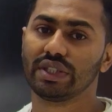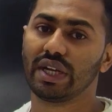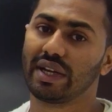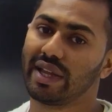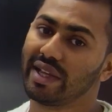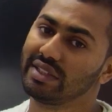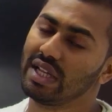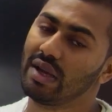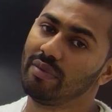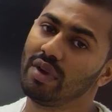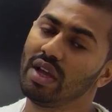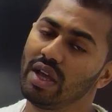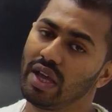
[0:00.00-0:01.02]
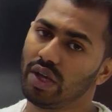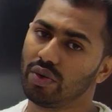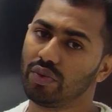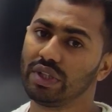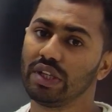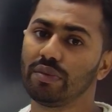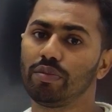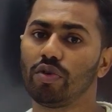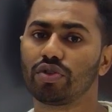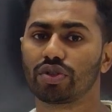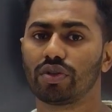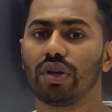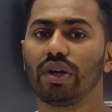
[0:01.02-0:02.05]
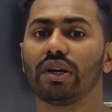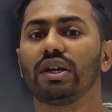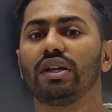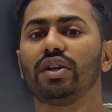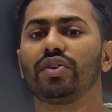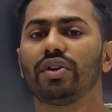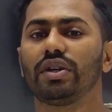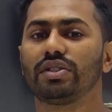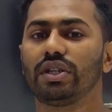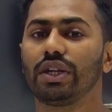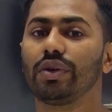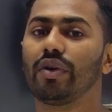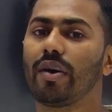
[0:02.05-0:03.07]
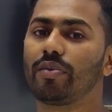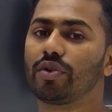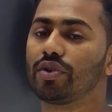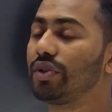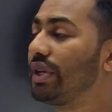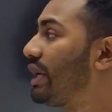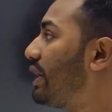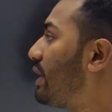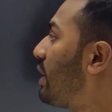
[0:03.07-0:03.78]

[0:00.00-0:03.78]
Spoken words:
NET exam. And within post-colonial literature, you have to read